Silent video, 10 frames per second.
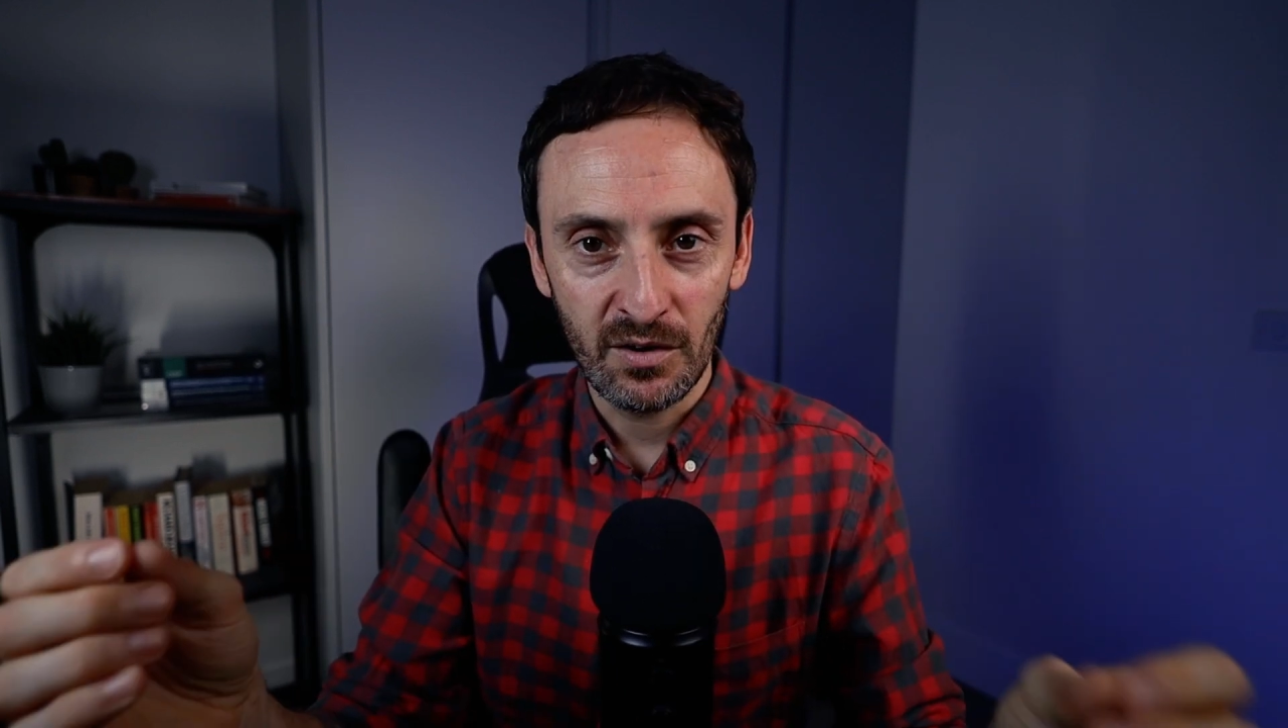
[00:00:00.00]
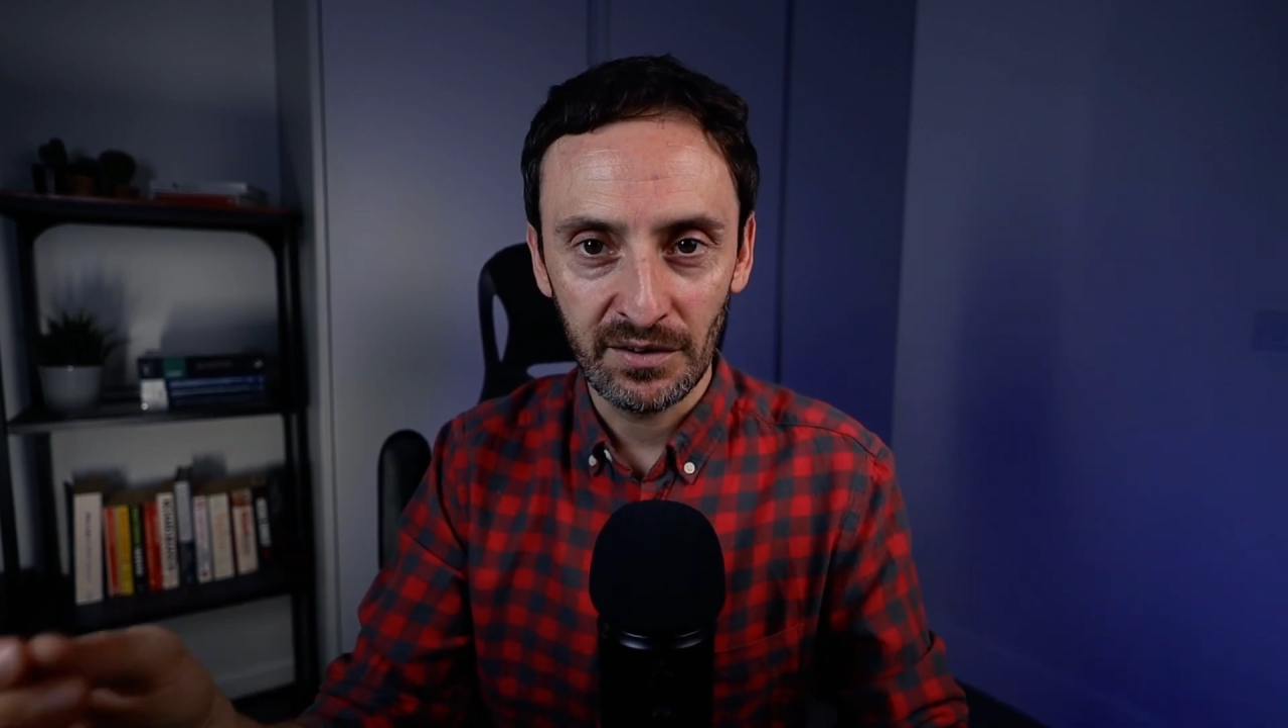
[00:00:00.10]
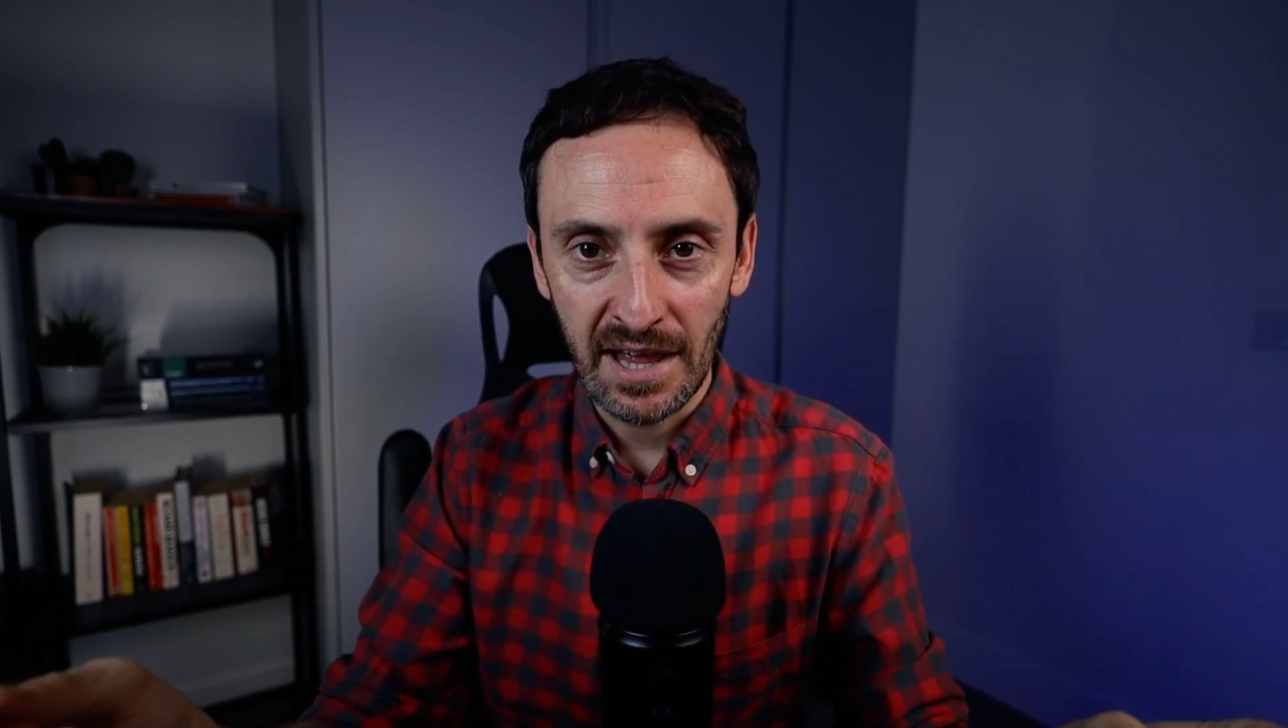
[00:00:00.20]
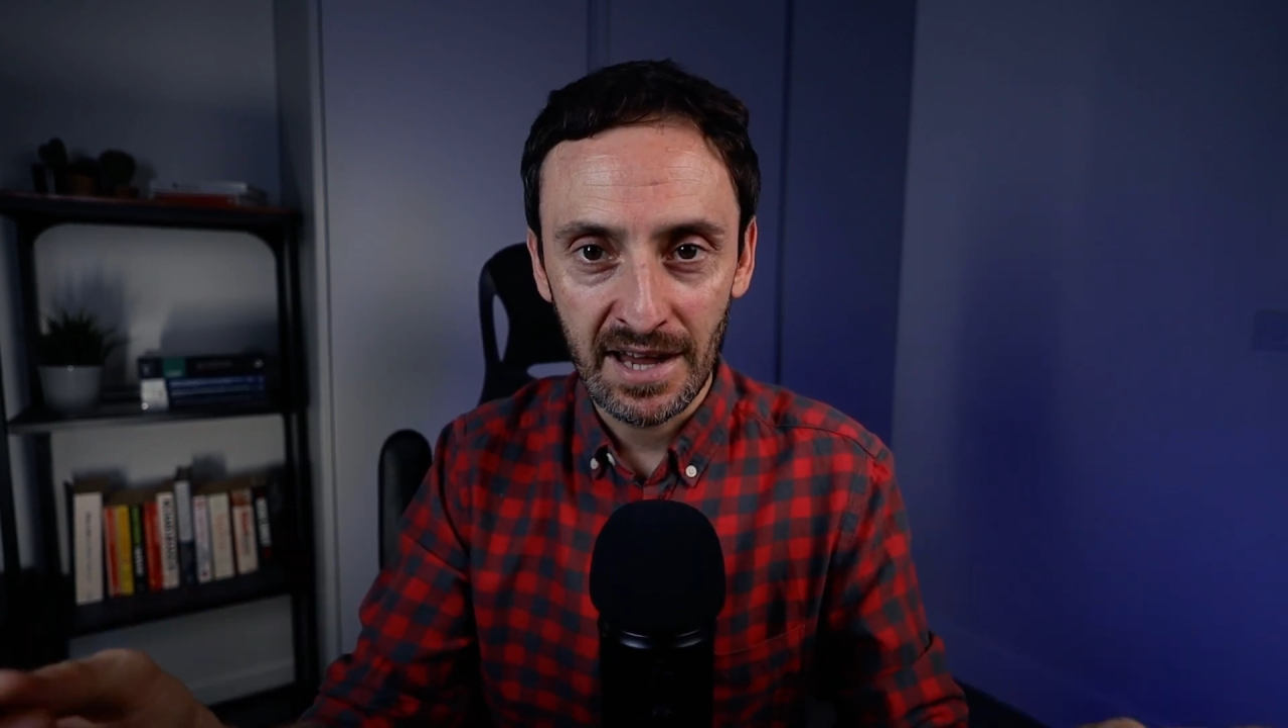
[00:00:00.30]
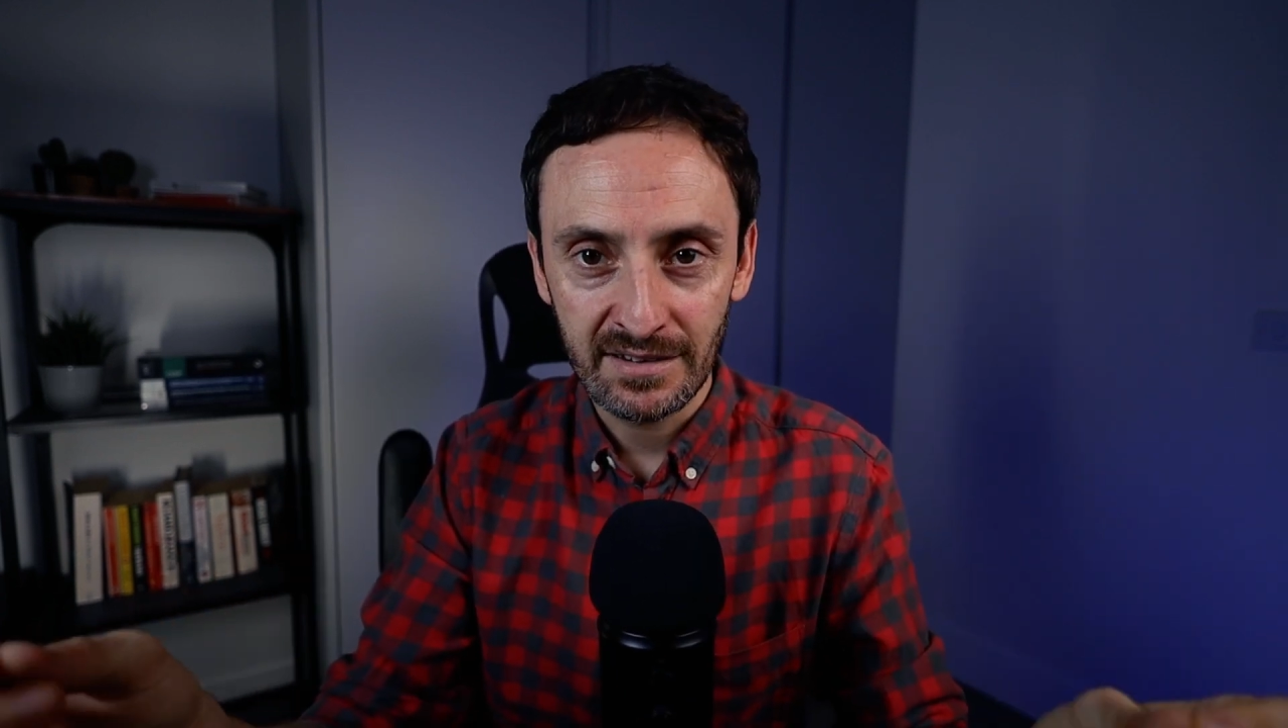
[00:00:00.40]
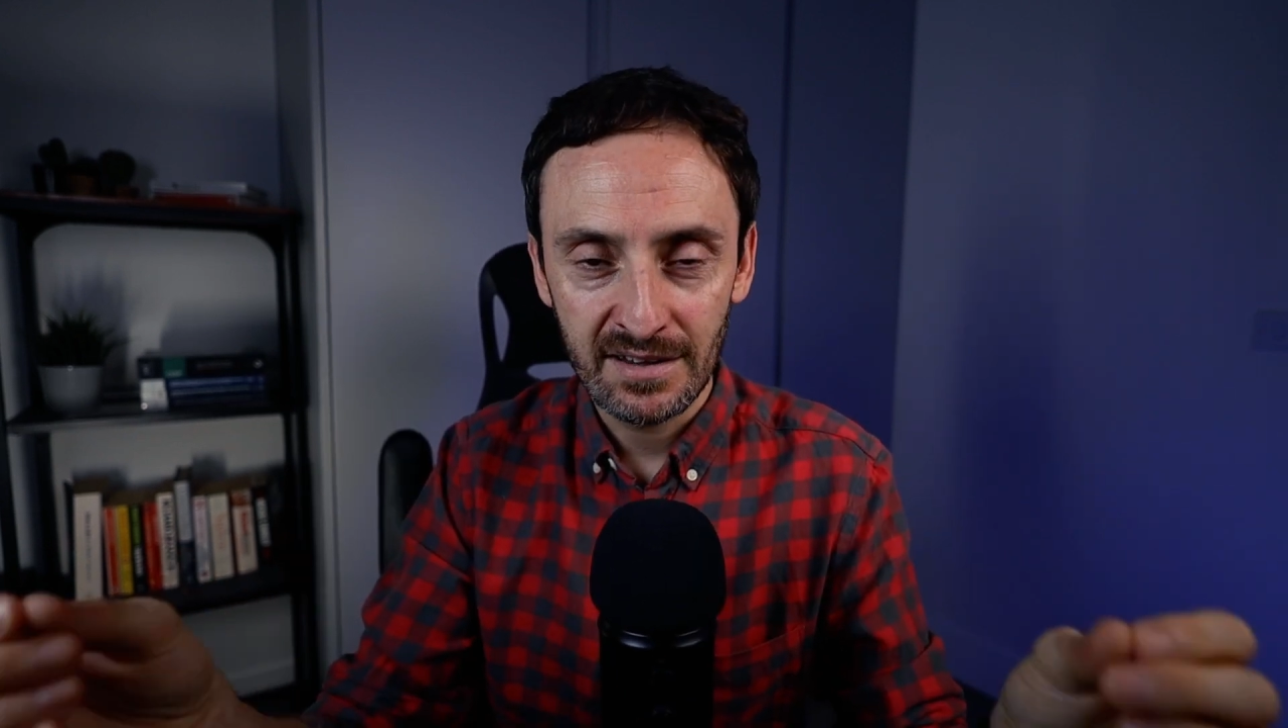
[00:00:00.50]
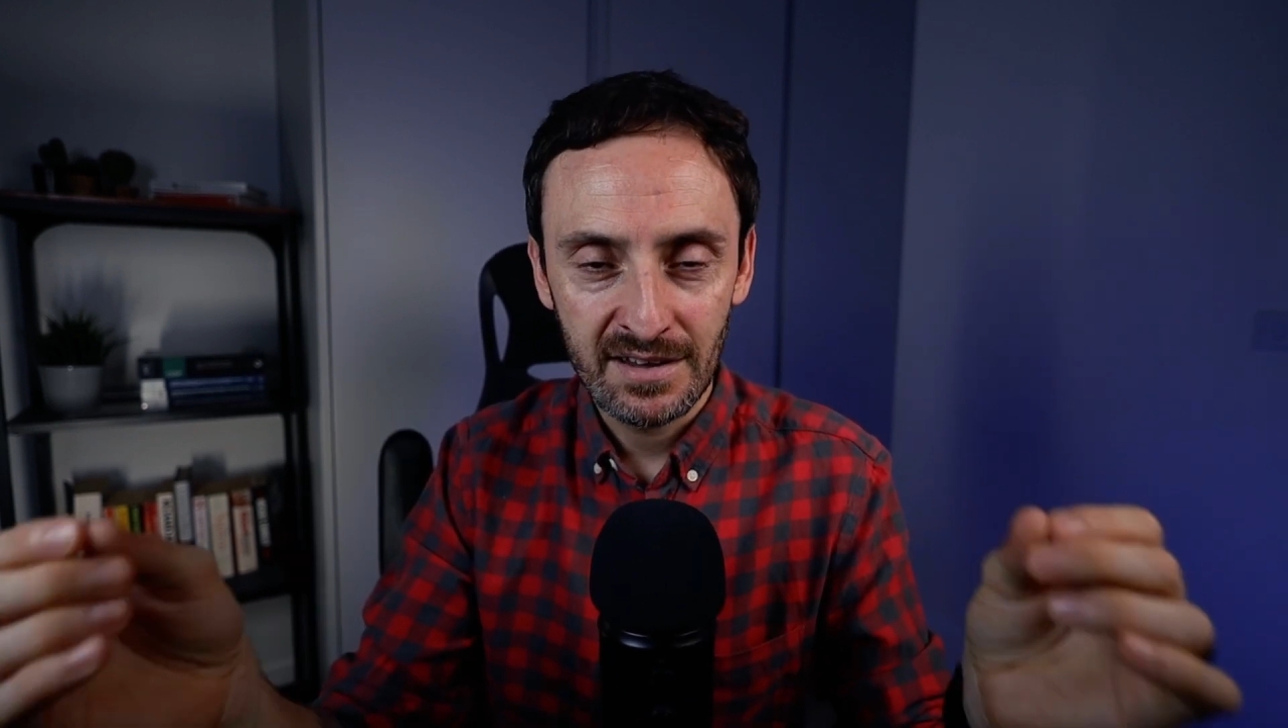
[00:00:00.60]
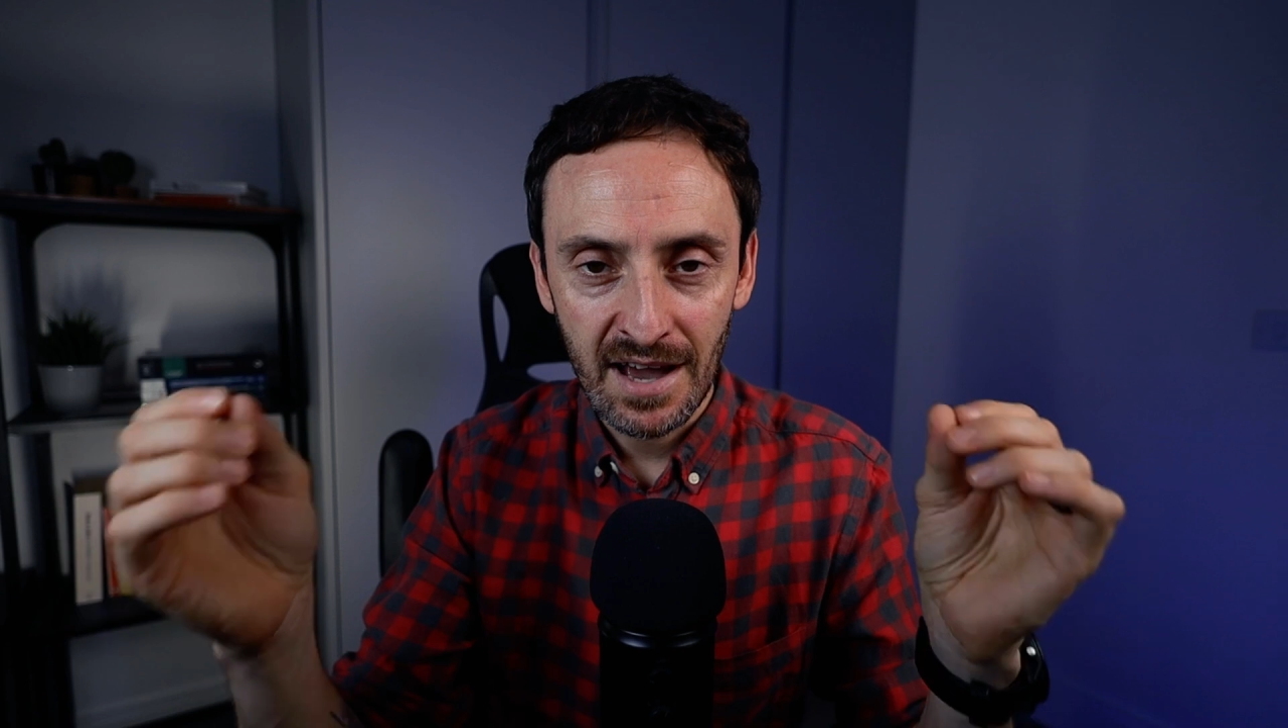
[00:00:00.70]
online.